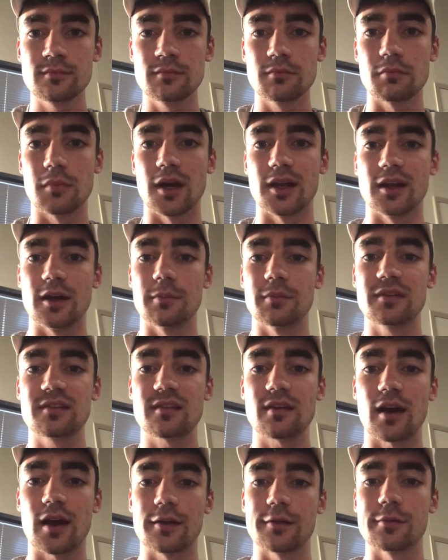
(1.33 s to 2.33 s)
My name's
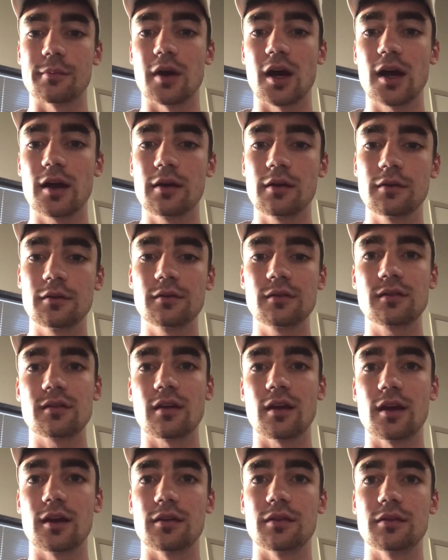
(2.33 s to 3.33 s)
Tyler Myers,
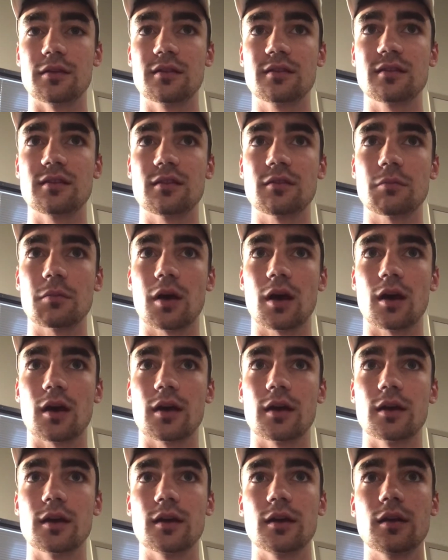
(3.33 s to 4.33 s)
and this is
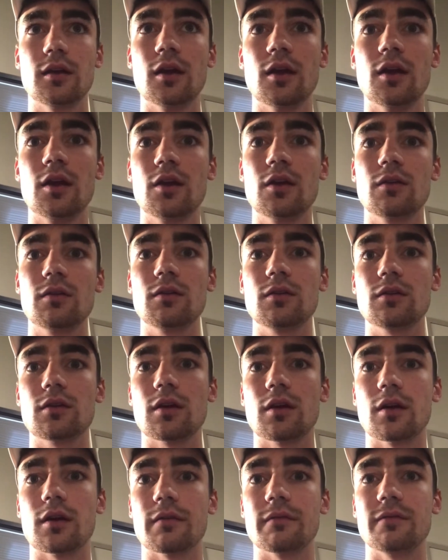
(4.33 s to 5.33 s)
my
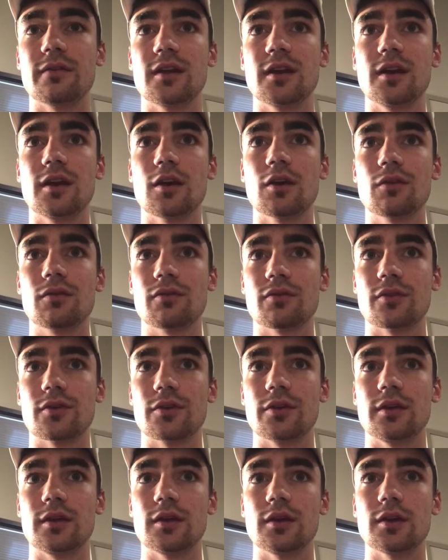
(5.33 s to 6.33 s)
video for
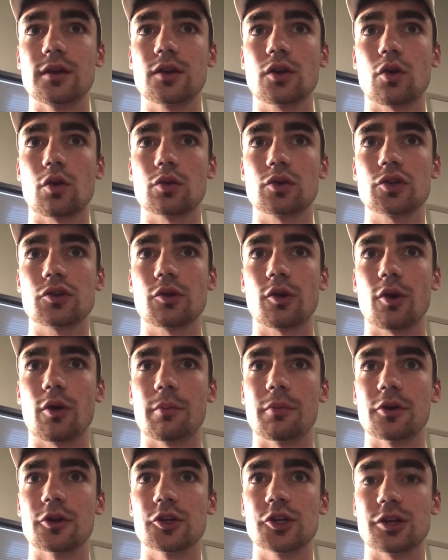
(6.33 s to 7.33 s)
the Cultural
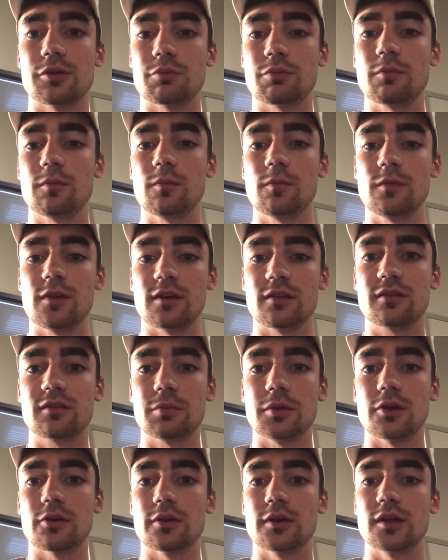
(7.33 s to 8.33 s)
Immersion
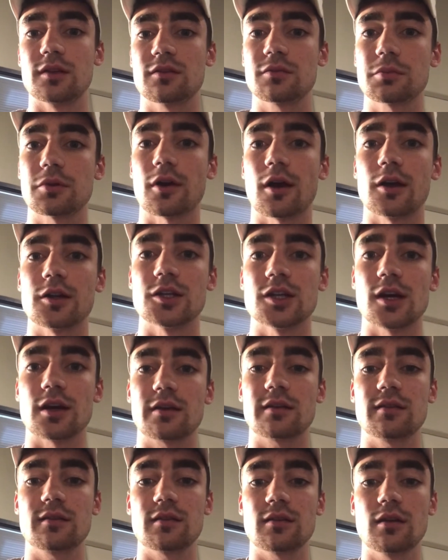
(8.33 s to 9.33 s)
Experience
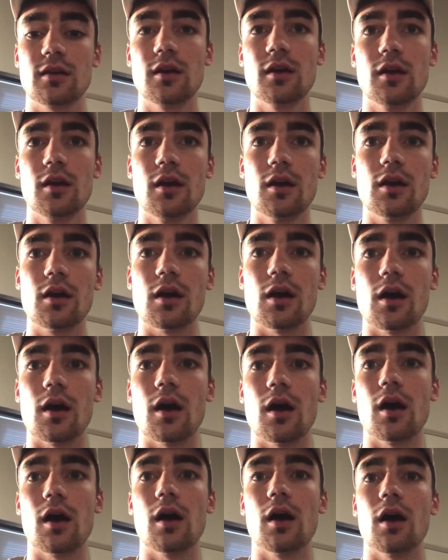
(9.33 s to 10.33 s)
project.
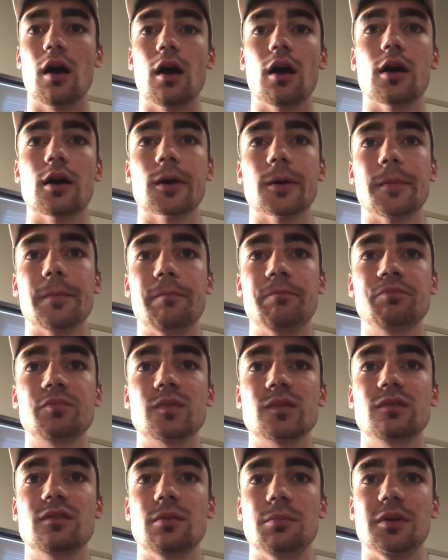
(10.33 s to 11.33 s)

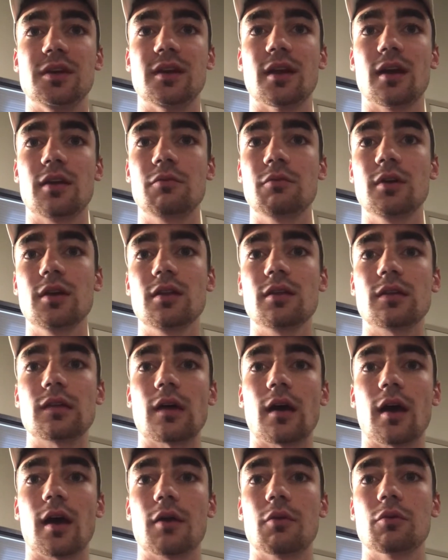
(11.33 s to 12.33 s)
To begin with,
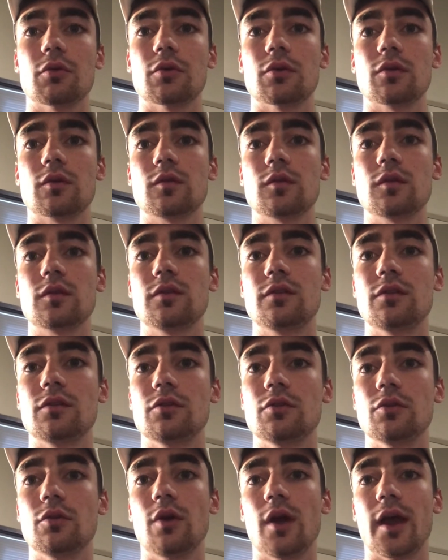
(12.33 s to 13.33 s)
I will
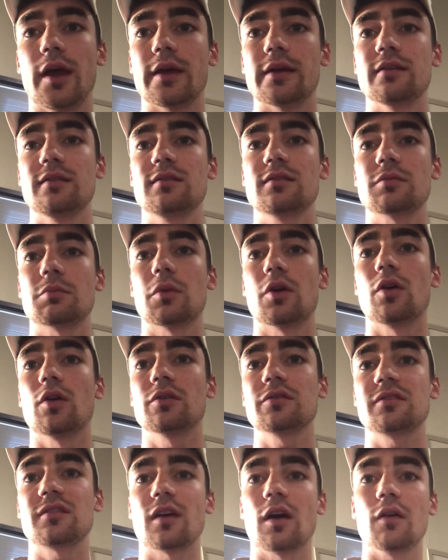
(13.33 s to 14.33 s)
do a small
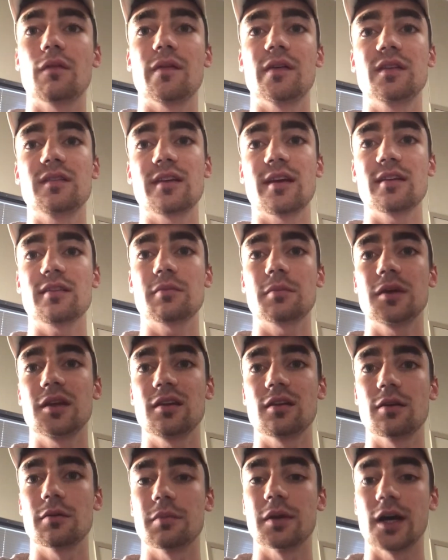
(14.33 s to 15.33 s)
self-assessment
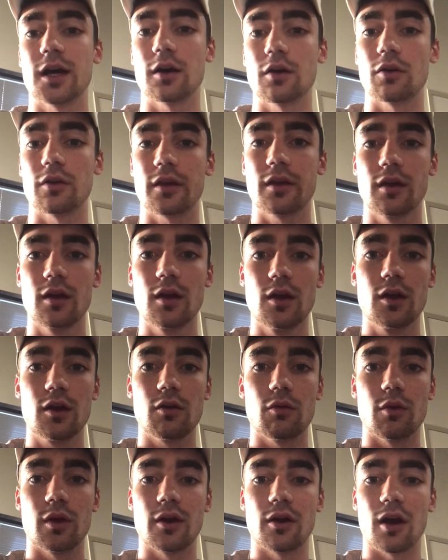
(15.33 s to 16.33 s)
about
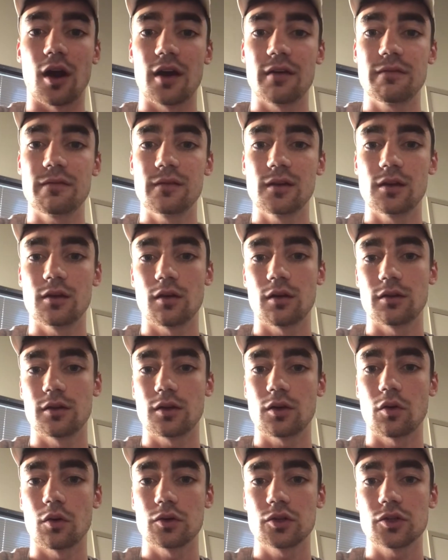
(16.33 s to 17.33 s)
where I fit on the
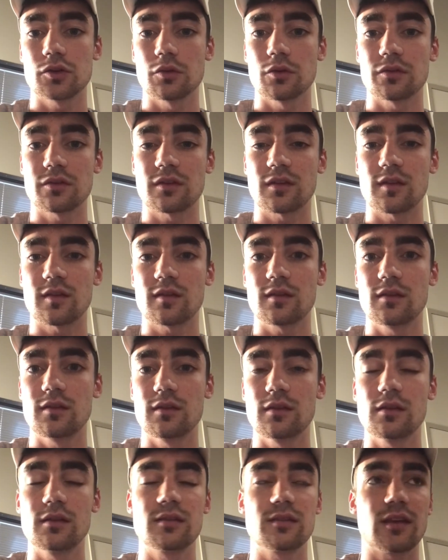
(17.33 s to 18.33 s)
cultural
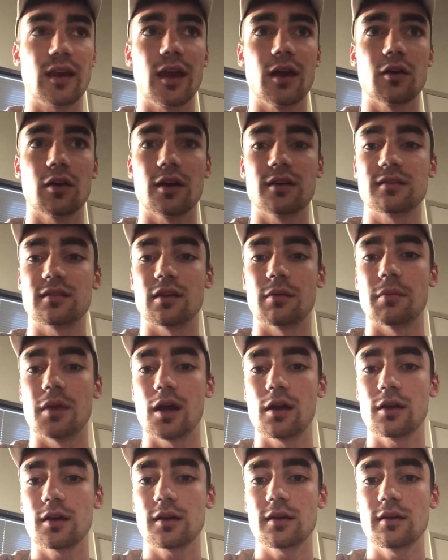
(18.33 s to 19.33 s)
scale as an
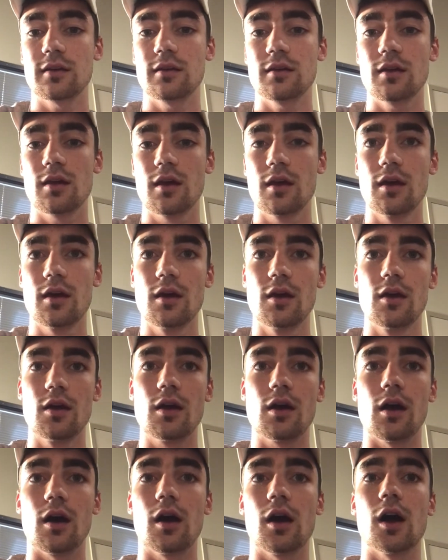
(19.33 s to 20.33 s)
American,
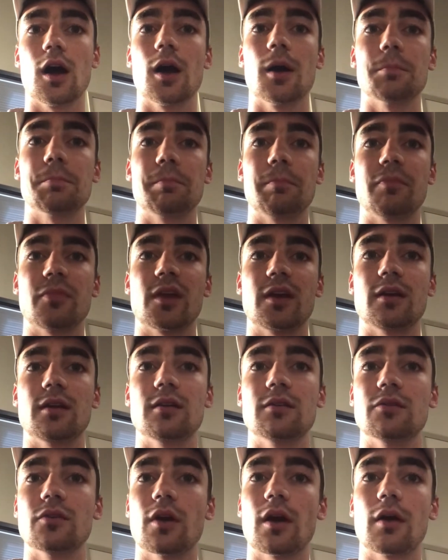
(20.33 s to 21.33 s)

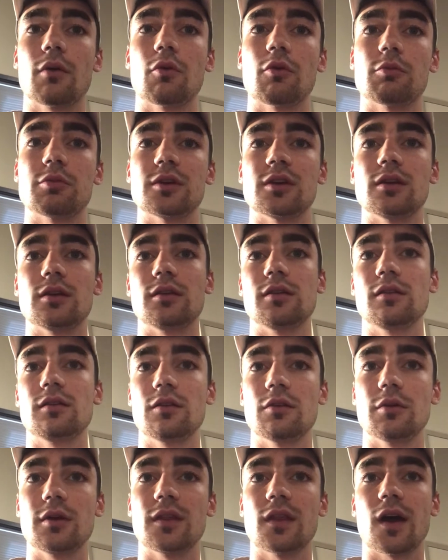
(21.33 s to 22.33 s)
and I will be
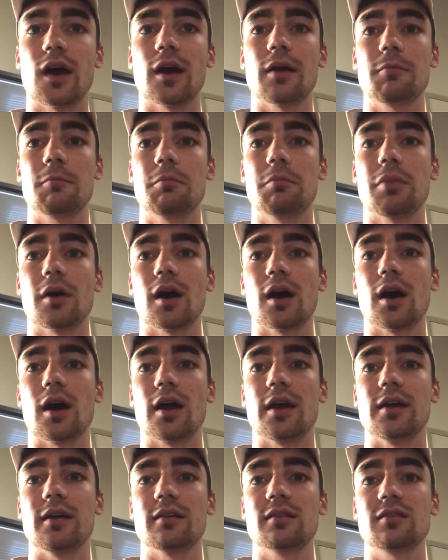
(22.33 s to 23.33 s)
doing that by
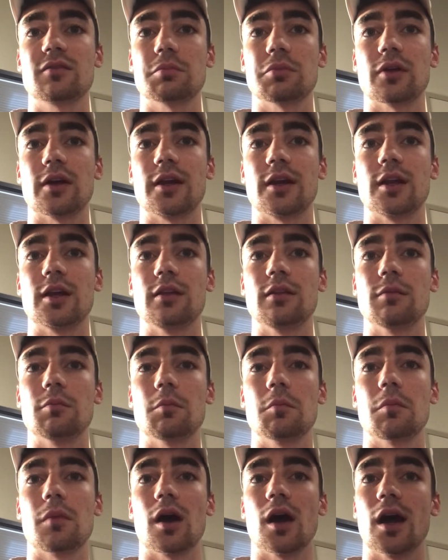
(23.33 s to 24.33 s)
explaining
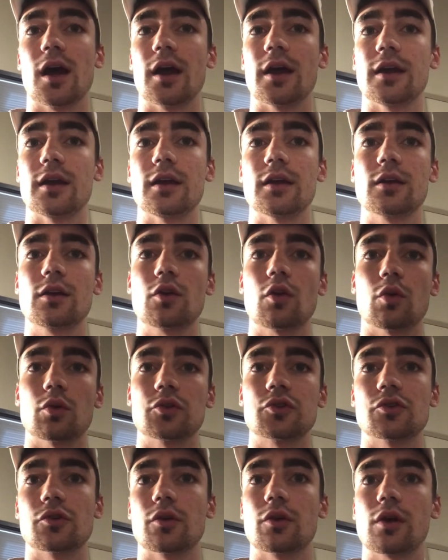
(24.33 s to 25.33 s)
my
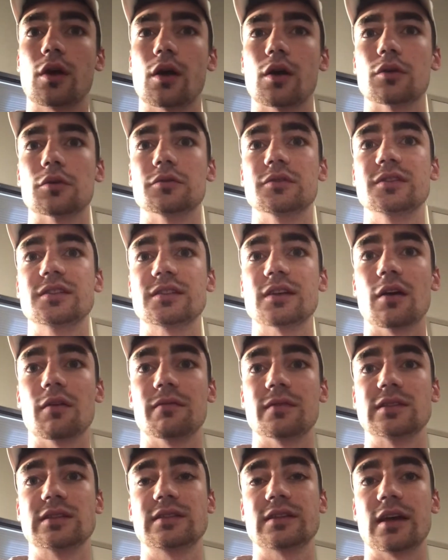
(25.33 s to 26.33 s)
cultural code
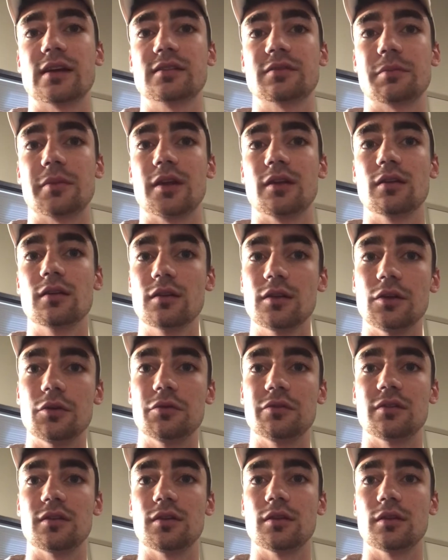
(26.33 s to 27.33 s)
self-assessment
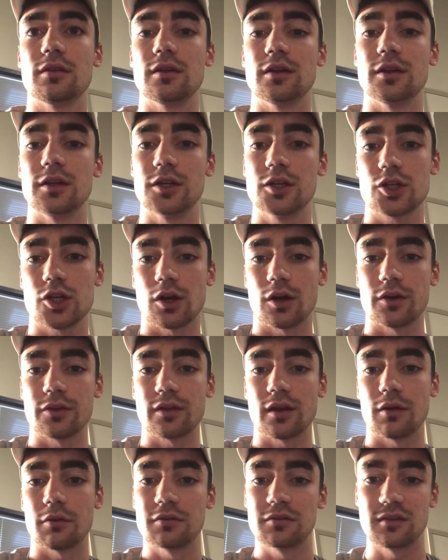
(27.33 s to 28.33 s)
using the chart
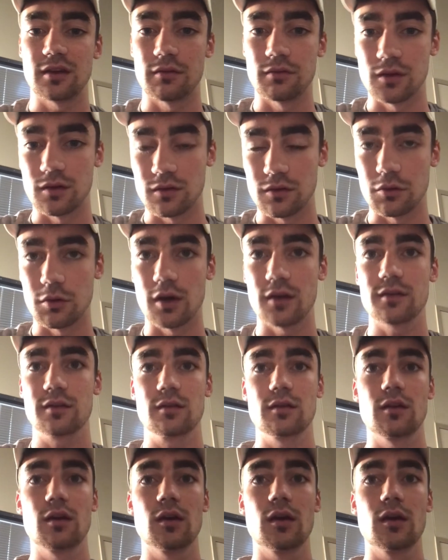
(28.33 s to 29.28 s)
that was given to us.